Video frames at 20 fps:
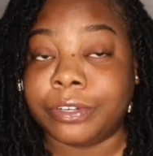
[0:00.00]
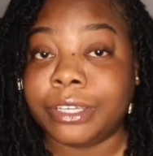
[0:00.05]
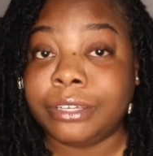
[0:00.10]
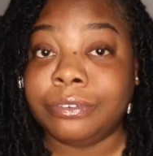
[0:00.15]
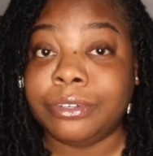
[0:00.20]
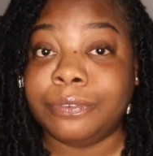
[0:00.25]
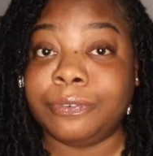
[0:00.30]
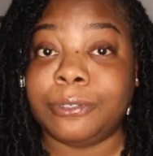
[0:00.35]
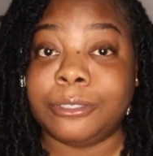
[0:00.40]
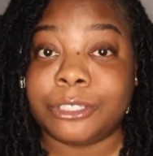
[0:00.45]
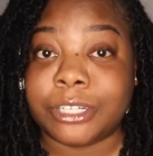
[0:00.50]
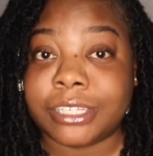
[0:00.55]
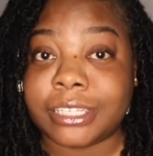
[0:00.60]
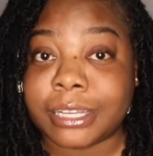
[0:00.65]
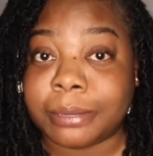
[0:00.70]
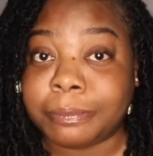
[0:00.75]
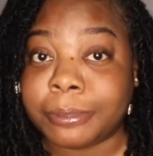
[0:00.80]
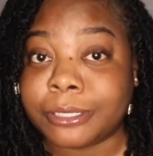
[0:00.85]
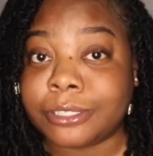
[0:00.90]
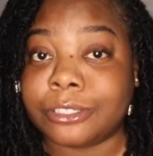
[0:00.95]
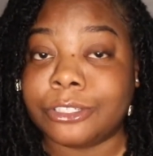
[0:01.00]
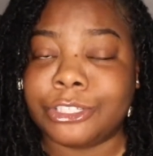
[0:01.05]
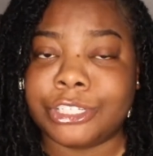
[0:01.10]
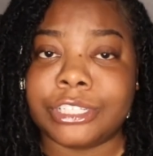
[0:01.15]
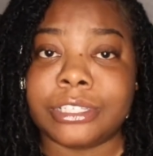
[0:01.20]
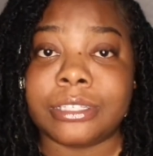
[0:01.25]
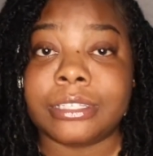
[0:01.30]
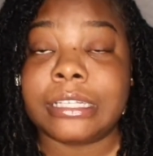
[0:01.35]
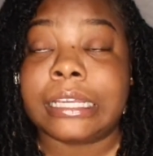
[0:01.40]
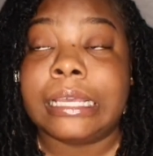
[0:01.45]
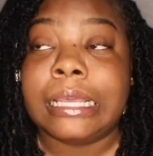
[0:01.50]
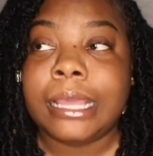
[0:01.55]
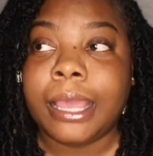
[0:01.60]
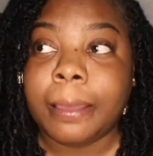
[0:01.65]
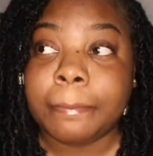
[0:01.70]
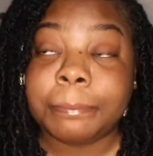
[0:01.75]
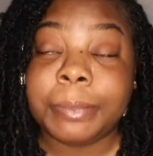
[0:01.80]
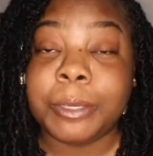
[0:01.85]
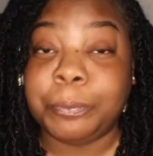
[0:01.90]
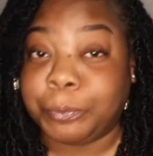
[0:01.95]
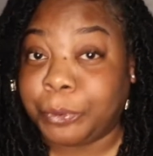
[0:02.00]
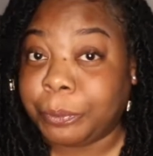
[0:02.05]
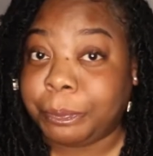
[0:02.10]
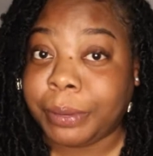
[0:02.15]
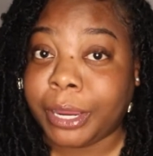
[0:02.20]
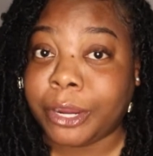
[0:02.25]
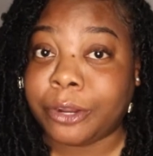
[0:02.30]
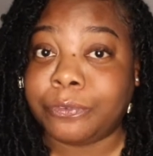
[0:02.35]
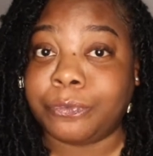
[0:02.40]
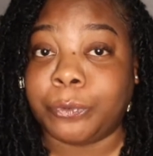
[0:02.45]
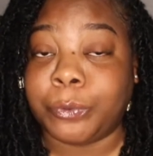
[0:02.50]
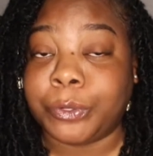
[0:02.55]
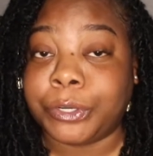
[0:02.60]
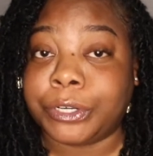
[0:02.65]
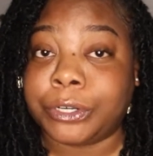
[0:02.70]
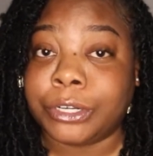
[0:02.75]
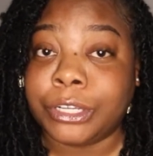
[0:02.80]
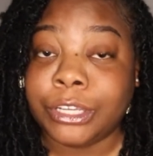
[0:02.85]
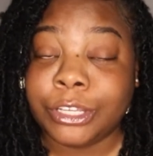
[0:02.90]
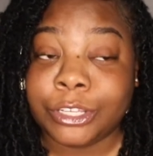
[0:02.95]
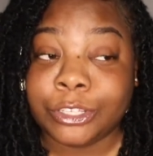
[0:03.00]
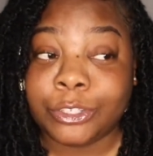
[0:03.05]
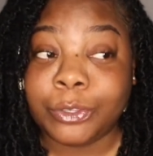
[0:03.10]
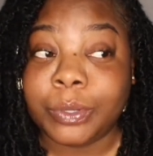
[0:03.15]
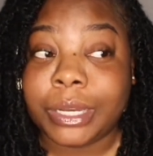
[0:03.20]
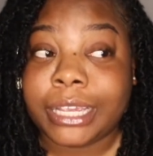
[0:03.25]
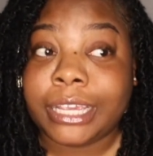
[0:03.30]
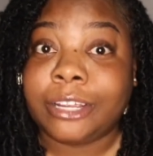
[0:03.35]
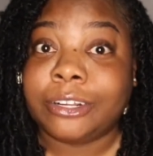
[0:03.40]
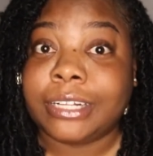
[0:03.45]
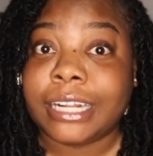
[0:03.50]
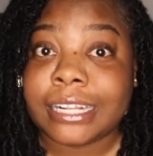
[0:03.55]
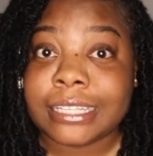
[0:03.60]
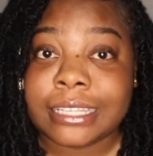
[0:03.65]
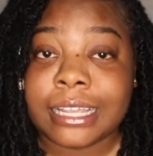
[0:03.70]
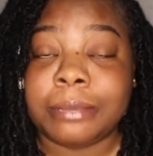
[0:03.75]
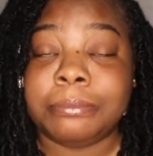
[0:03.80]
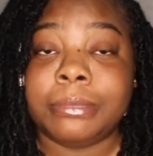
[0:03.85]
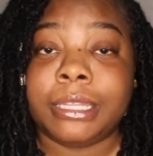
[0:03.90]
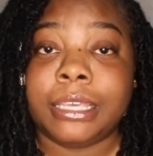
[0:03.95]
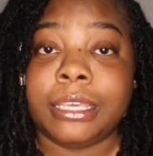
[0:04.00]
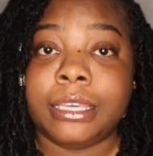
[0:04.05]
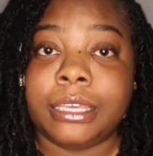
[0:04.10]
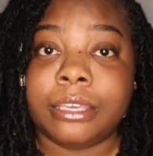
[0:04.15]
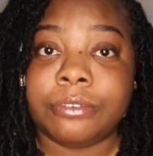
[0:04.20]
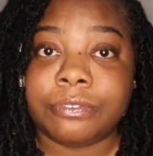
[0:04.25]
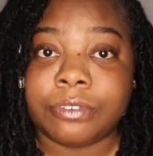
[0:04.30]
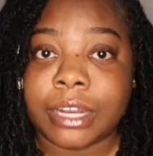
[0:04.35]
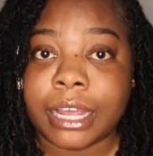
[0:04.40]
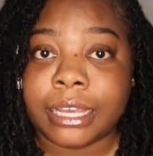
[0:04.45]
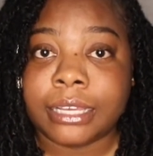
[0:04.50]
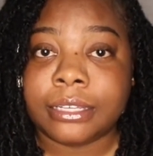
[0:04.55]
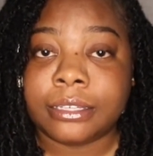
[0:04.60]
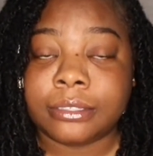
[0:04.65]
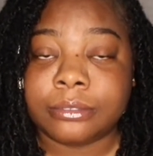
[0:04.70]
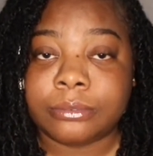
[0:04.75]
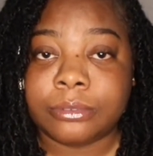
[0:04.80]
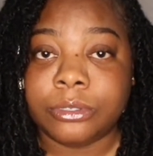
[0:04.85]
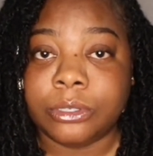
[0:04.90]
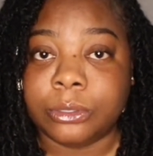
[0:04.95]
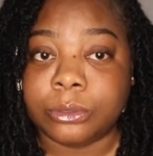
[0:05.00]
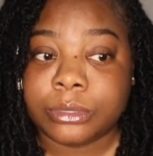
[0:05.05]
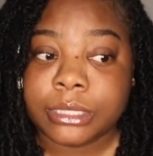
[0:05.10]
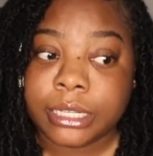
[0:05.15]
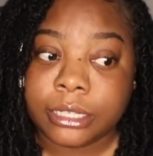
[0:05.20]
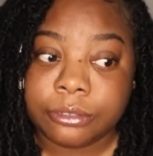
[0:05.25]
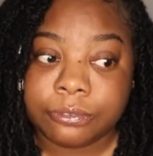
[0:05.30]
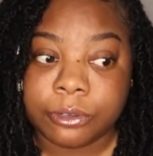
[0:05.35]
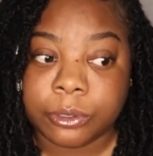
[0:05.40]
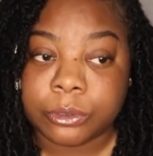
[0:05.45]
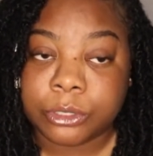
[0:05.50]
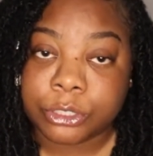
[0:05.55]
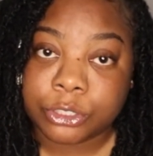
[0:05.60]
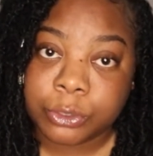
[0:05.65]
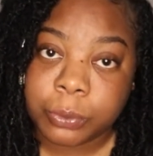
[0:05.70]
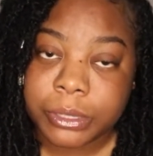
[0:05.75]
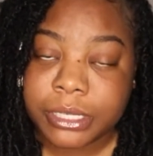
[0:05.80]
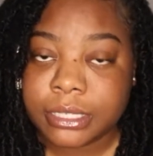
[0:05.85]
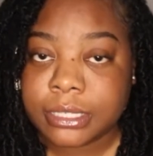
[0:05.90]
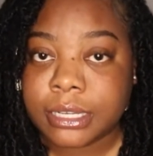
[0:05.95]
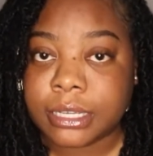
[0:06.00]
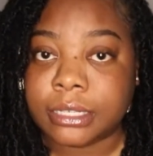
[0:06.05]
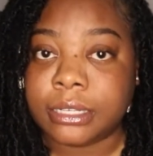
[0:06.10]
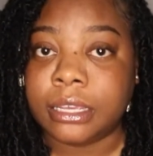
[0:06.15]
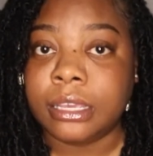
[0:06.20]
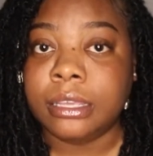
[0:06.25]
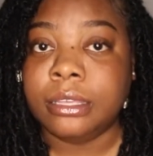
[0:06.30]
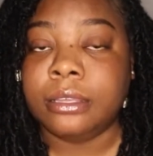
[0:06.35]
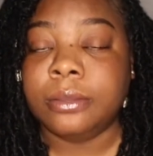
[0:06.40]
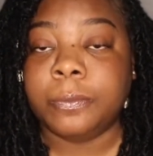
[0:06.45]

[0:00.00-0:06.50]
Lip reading: Even if you trust that person, just be prepared for you to hear that same thing, if not telephoned or twisted.